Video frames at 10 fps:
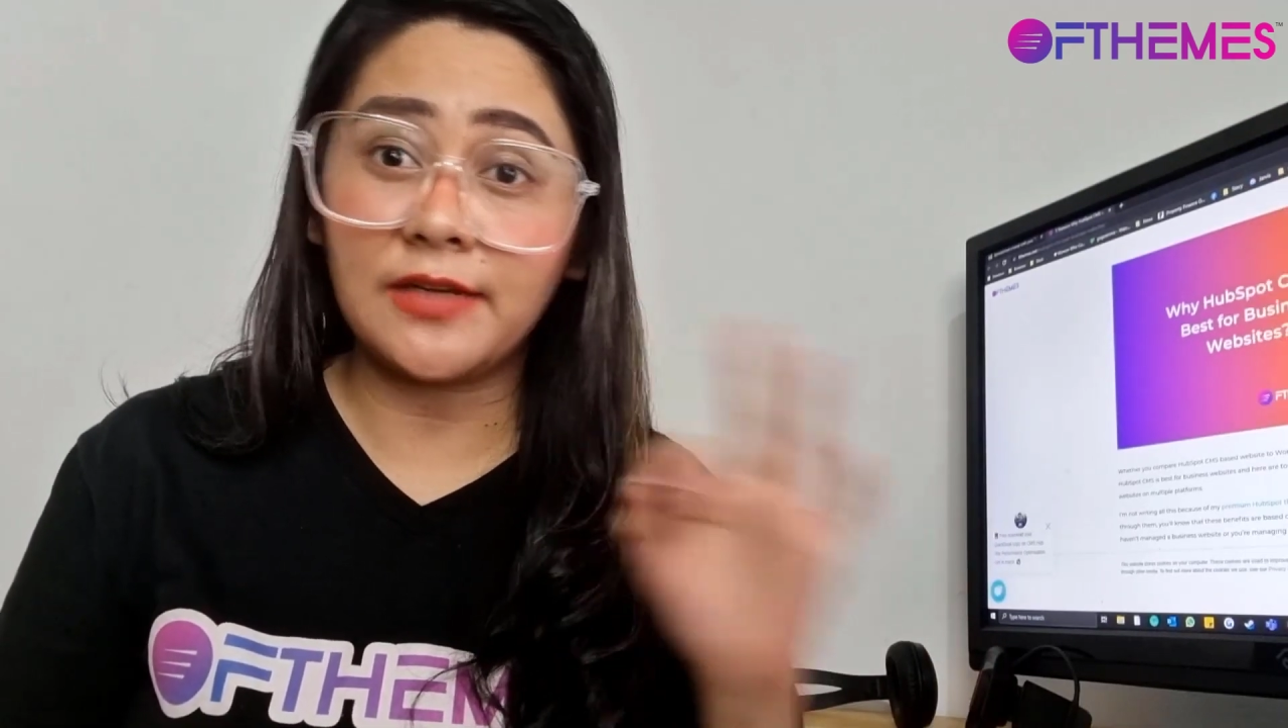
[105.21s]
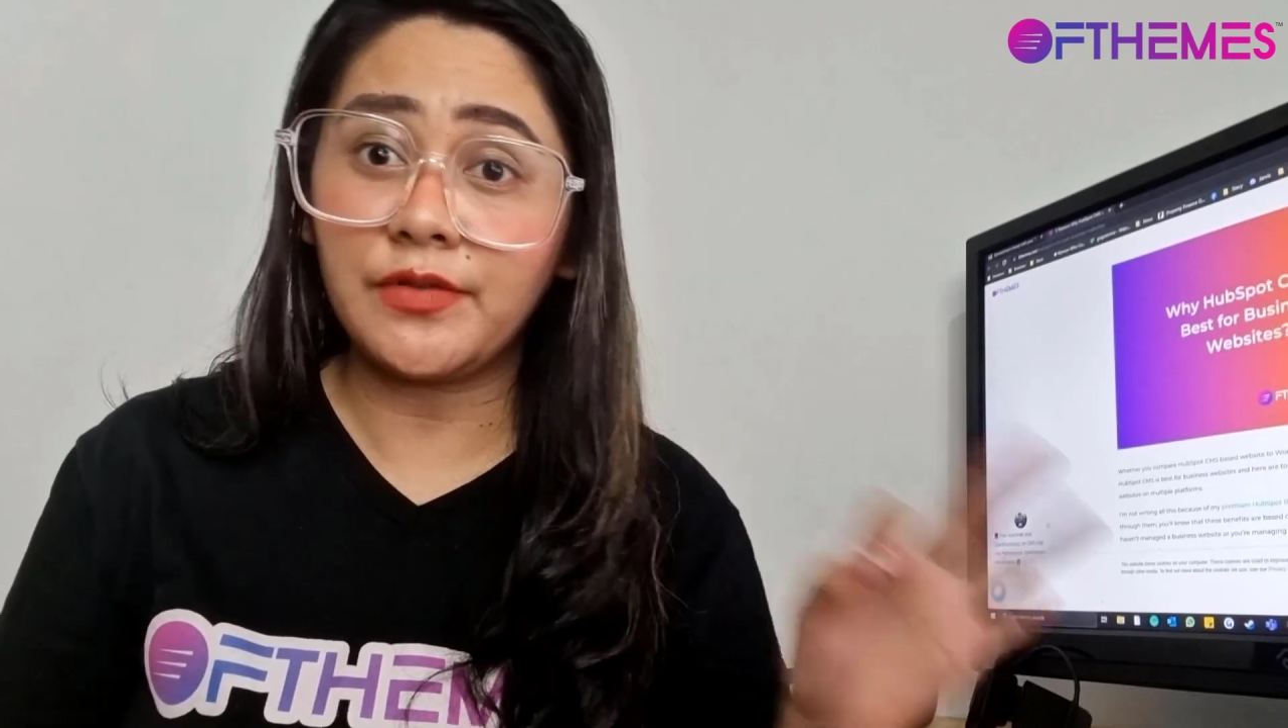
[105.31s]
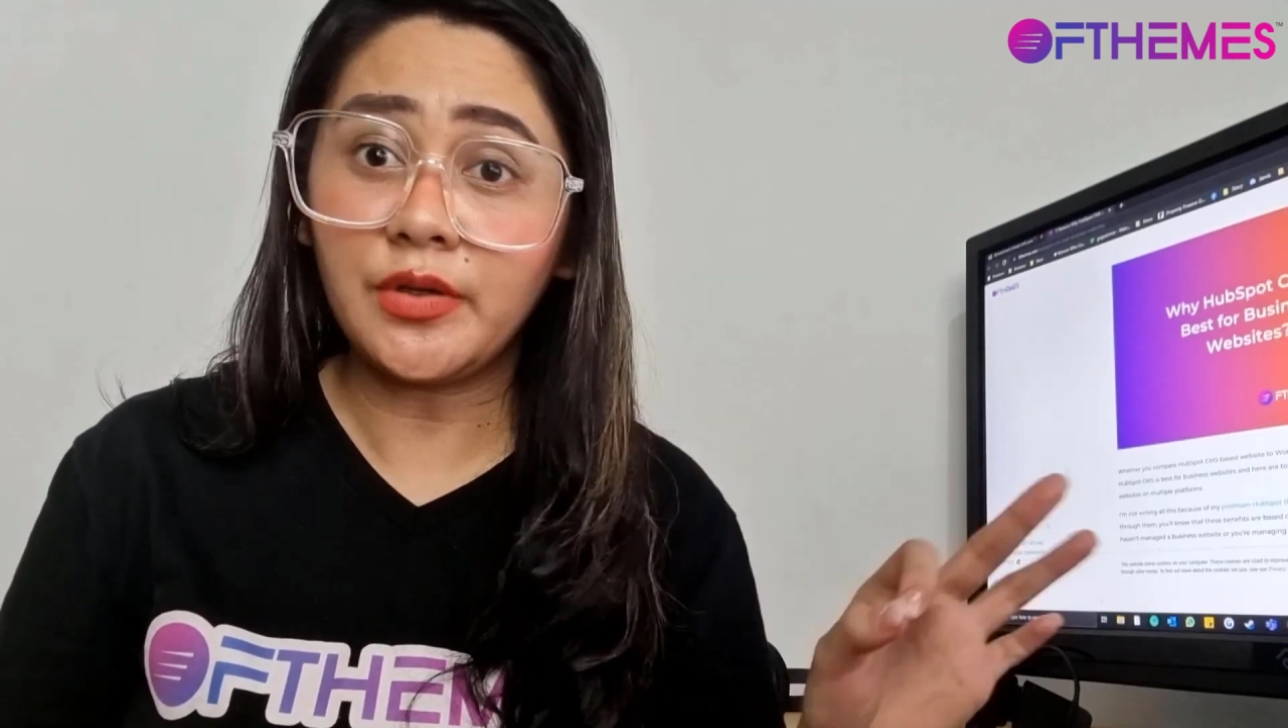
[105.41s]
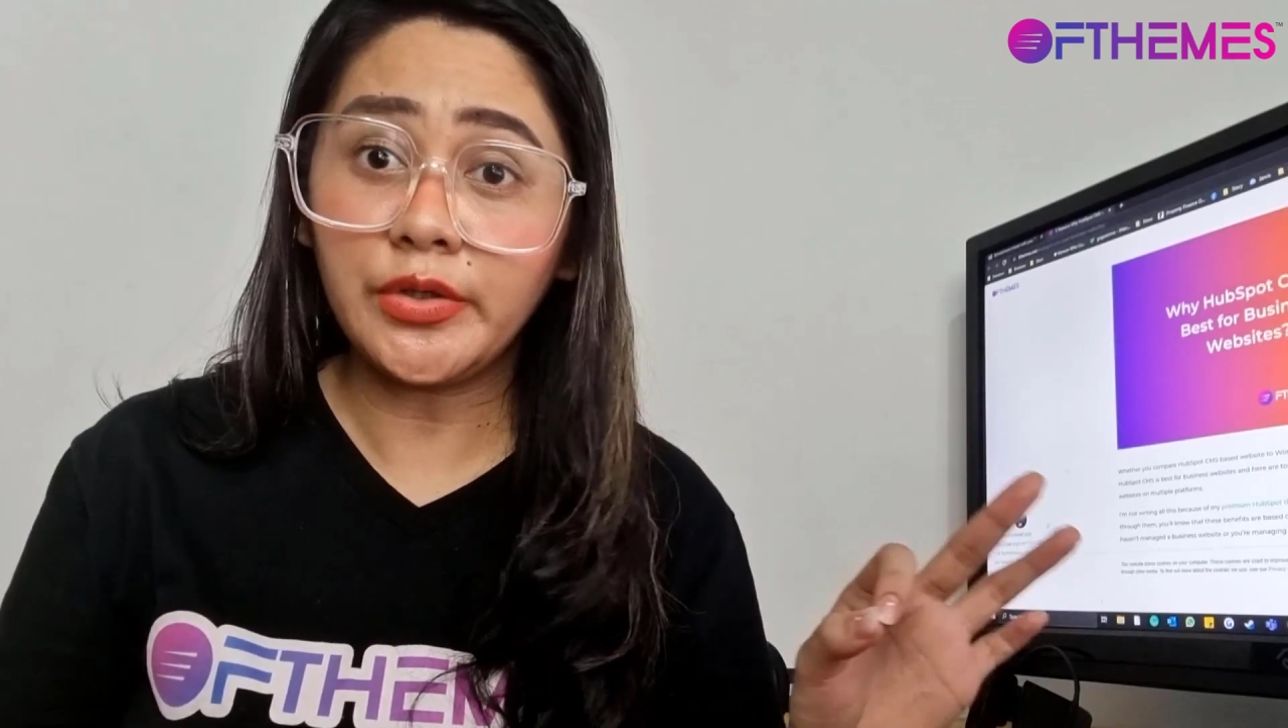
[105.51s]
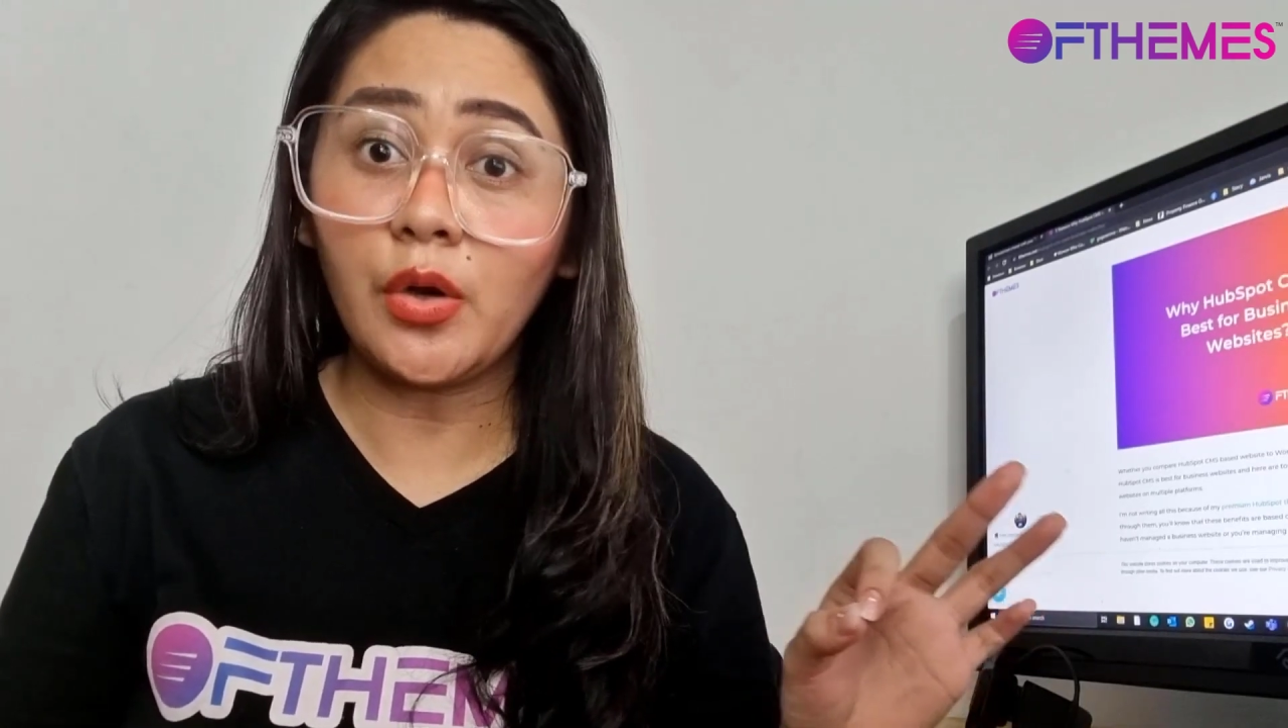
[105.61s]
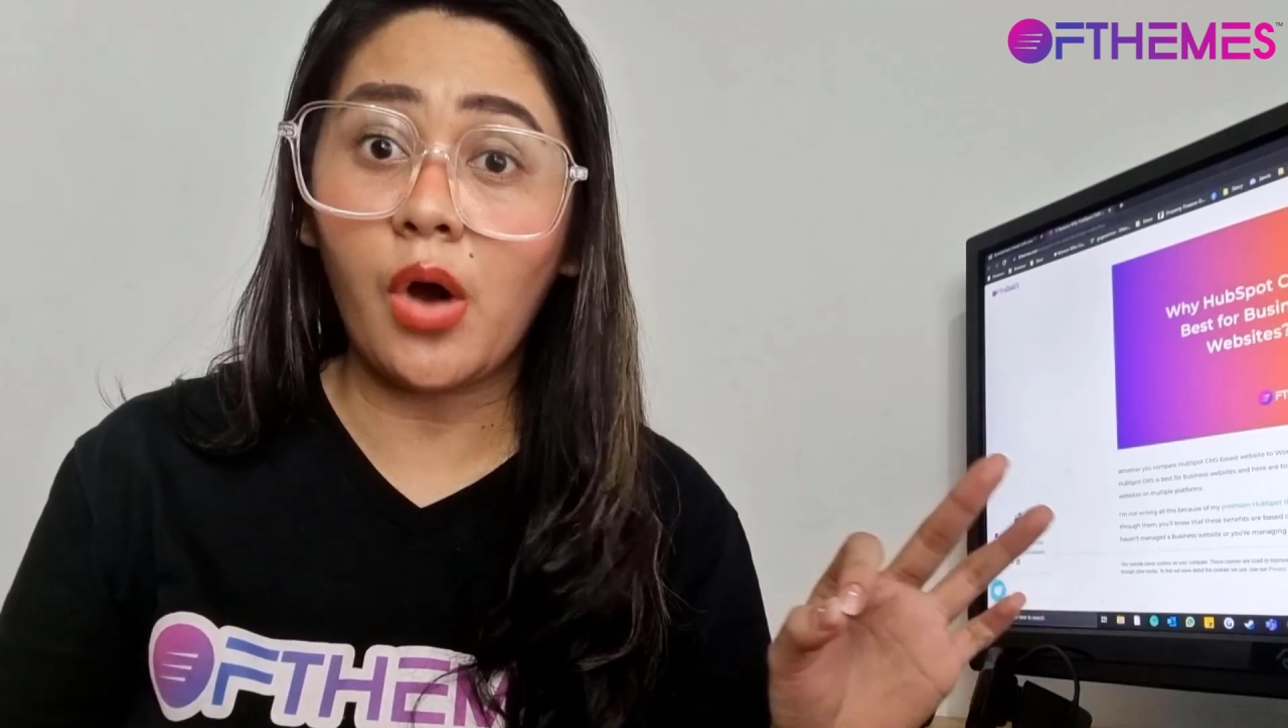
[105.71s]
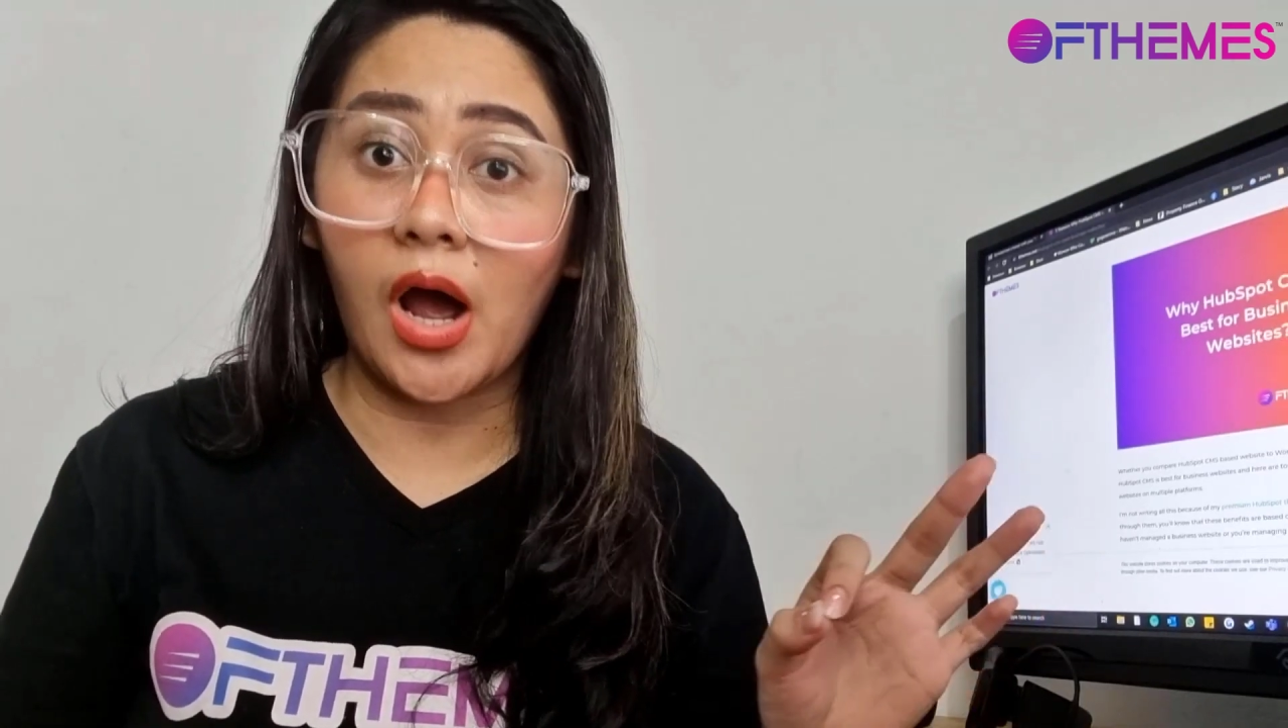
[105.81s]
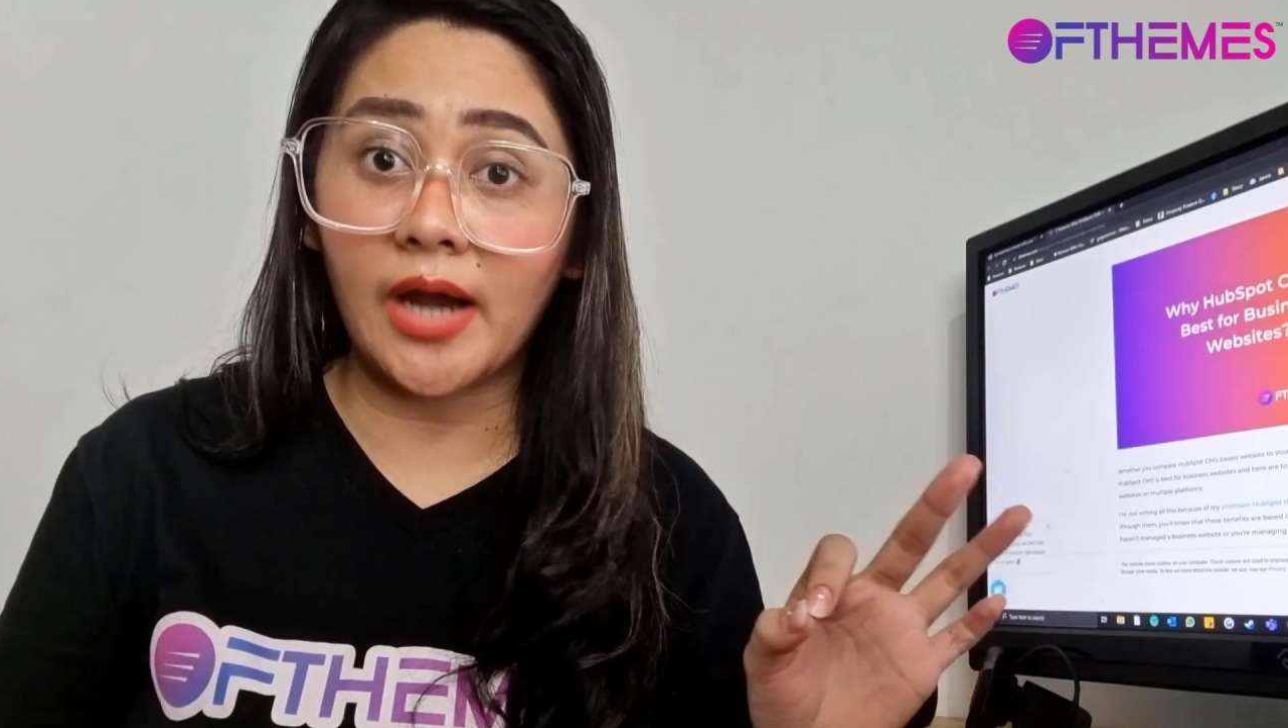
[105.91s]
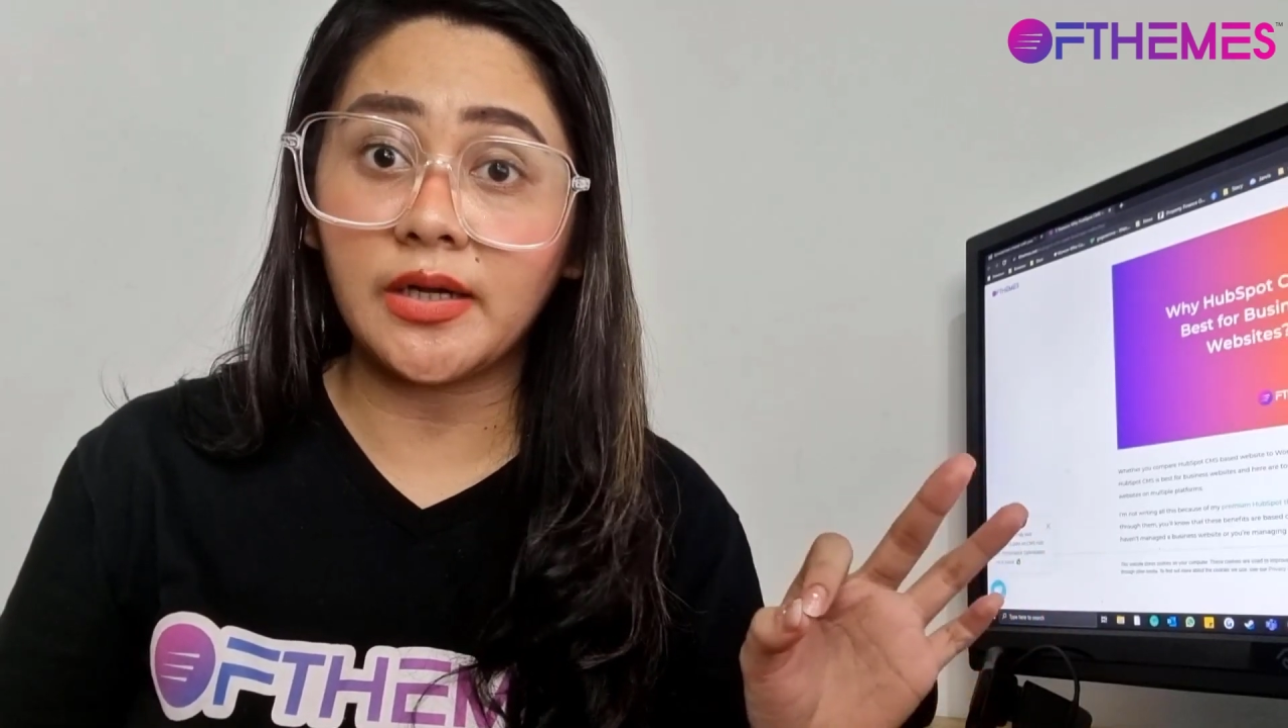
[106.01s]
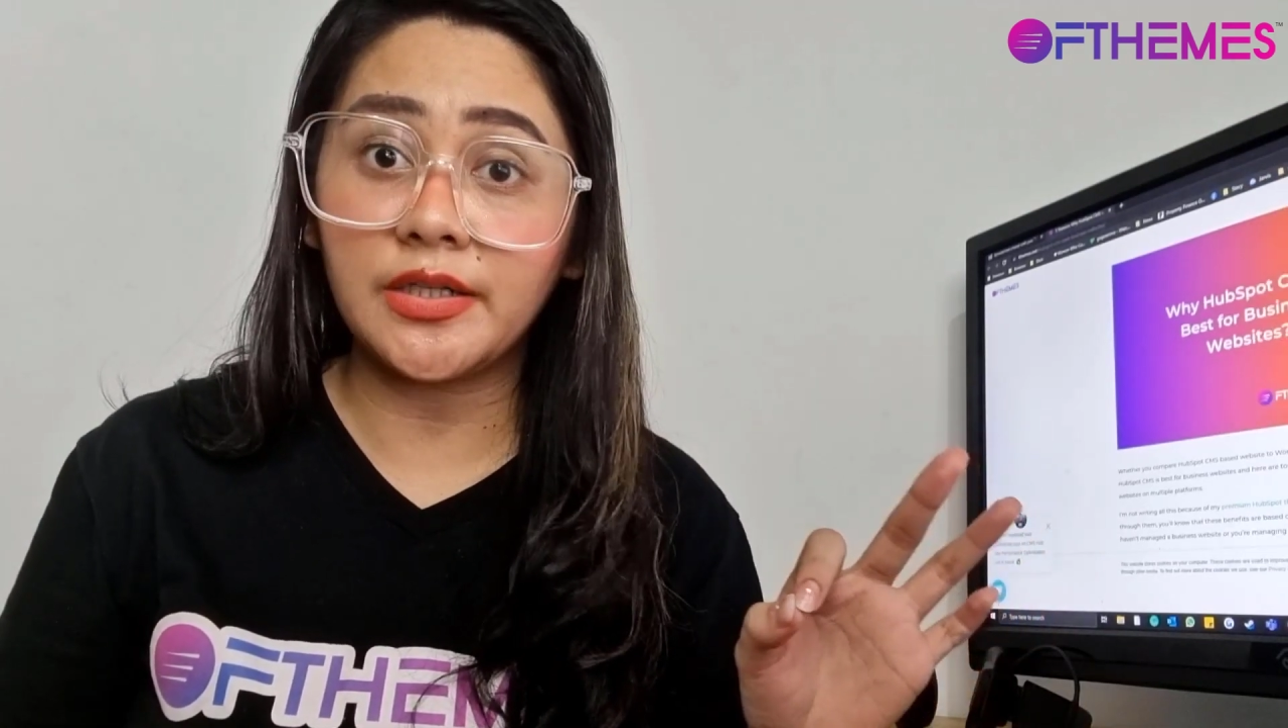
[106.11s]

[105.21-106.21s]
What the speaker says: even though you hire